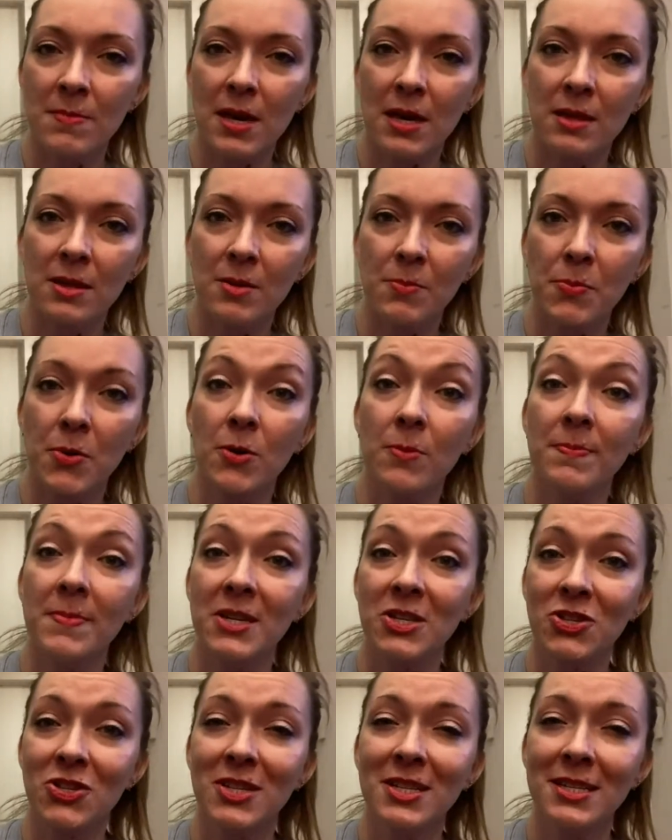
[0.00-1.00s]
and the
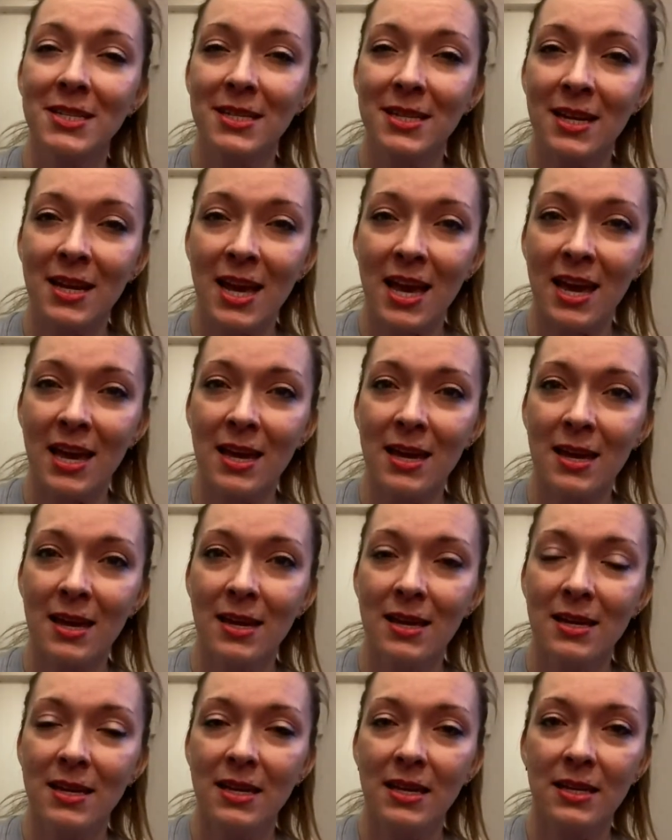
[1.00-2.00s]
permission today
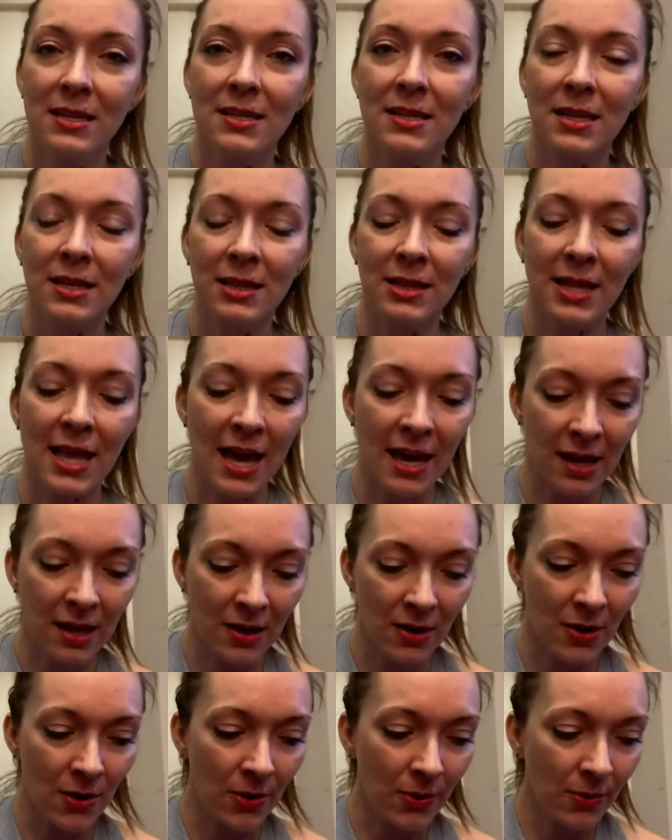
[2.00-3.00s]
to let
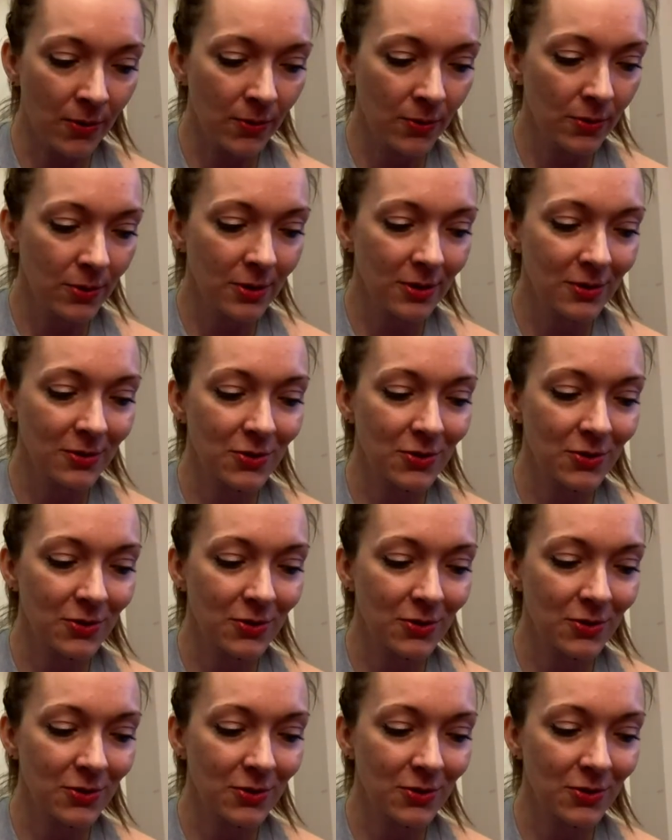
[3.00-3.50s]
go,